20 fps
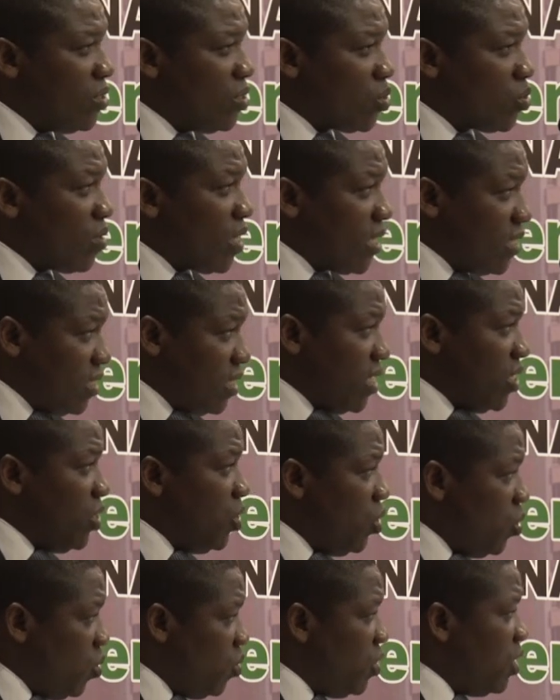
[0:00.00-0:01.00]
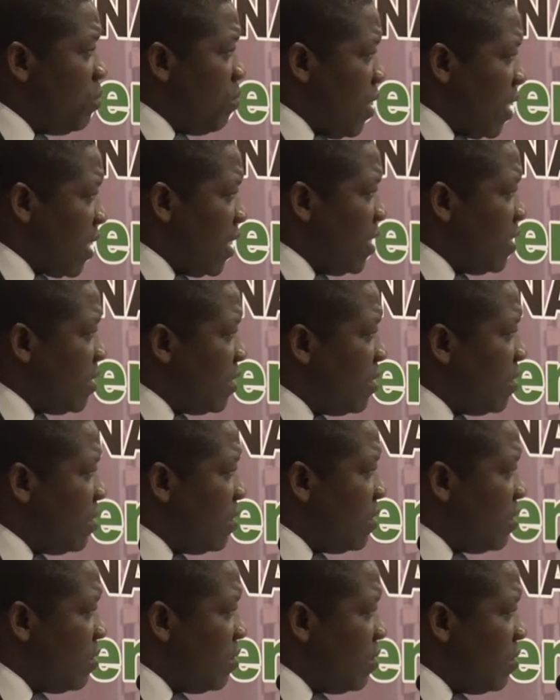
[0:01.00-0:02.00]
So that's a huge market.
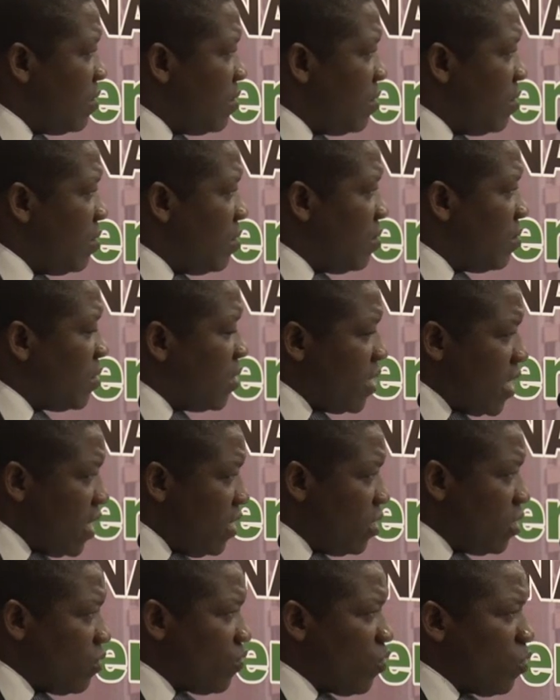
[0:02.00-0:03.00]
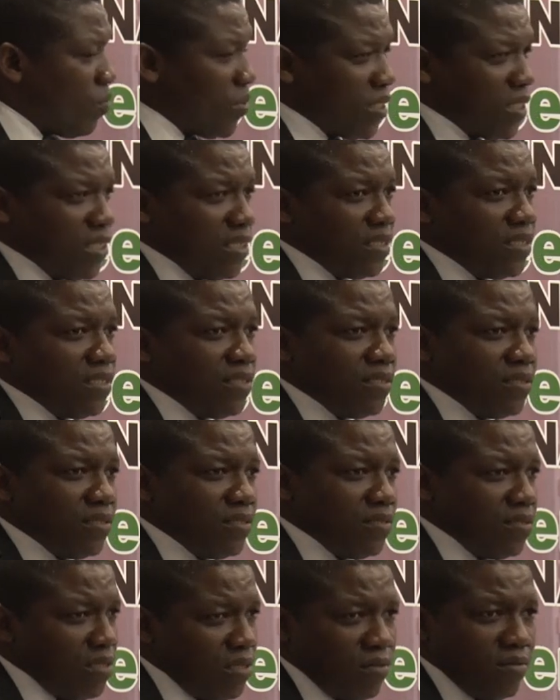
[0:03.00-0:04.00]
It's 94%.
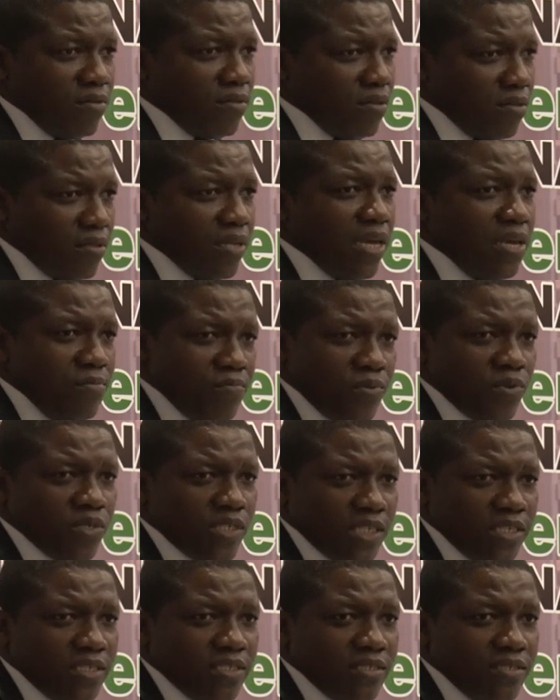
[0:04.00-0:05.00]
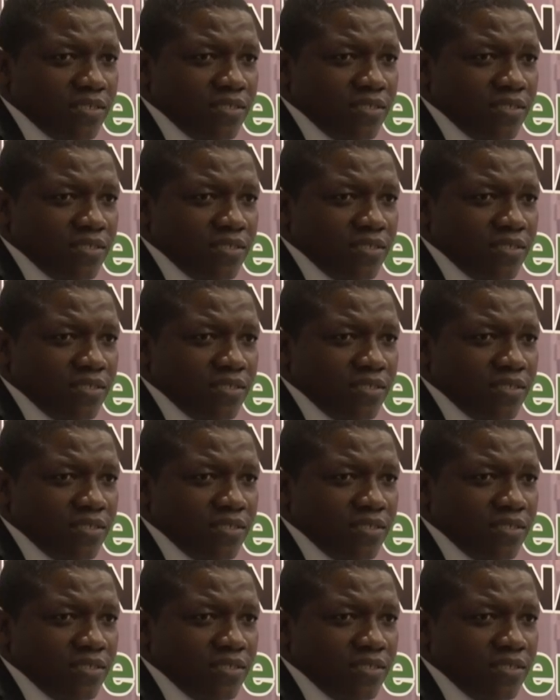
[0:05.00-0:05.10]
See, they're imported.